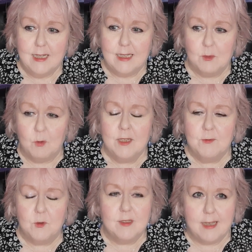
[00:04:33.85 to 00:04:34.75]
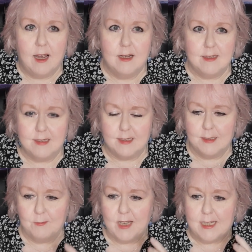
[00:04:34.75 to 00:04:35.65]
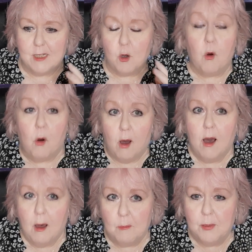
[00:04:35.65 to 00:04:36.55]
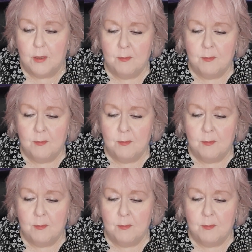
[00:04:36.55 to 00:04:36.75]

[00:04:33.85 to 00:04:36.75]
is one of those cards that's very caught up